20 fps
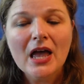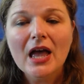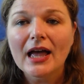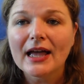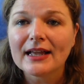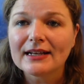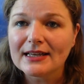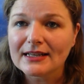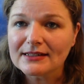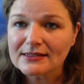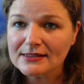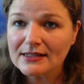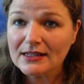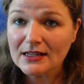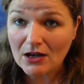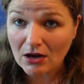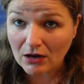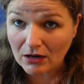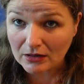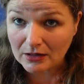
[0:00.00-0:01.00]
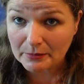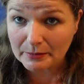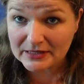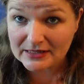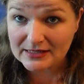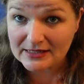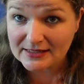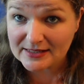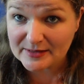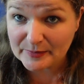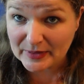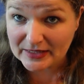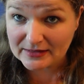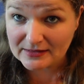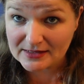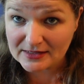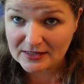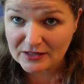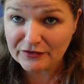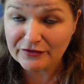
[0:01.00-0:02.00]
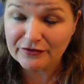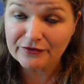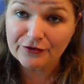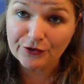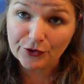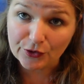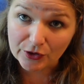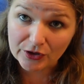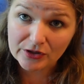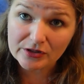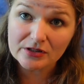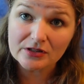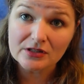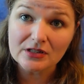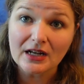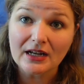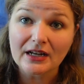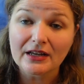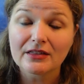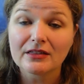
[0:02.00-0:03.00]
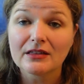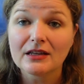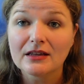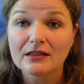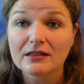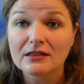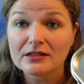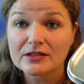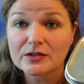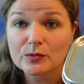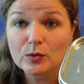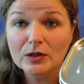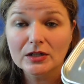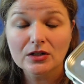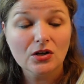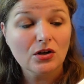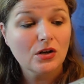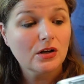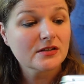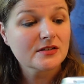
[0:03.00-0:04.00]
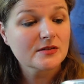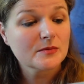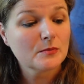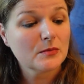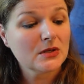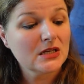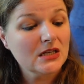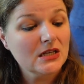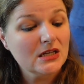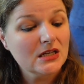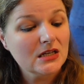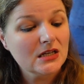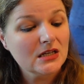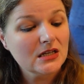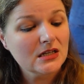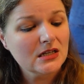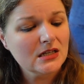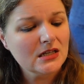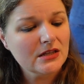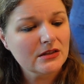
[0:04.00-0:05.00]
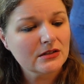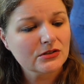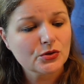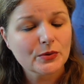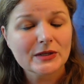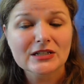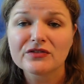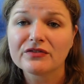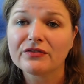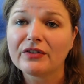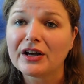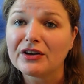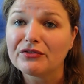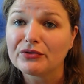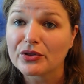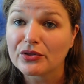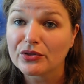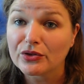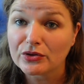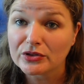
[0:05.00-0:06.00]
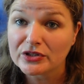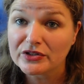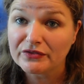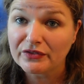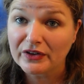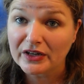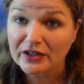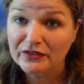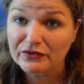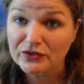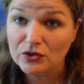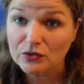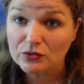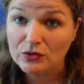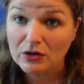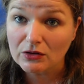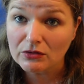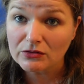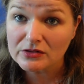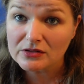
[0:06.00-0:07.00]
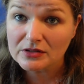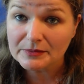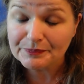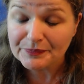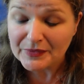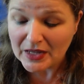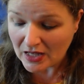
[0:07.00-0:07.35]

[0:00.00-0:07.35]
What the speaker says: And yes, they are a bit expensive first. I think this one cost me either 25 or 35 euros.